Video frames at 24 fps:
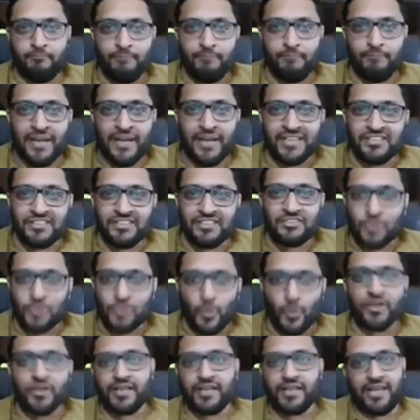Patterns
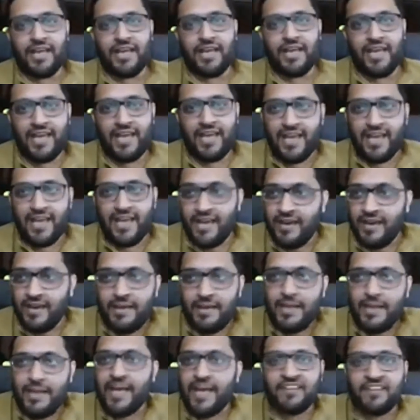don't
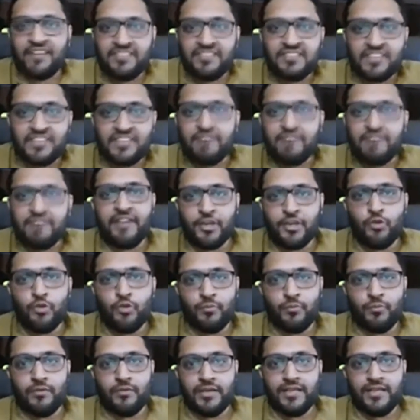exist in
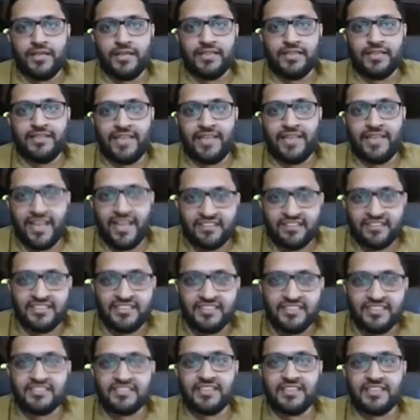vacuum. They
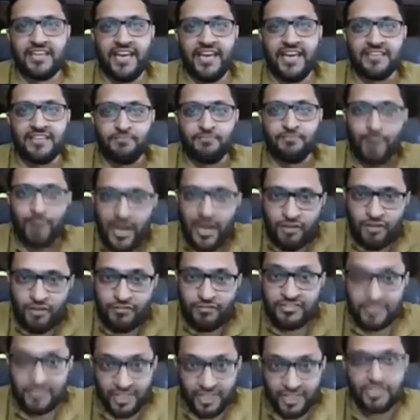exist as part of a
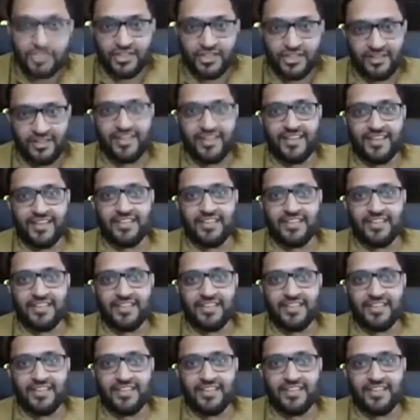structure.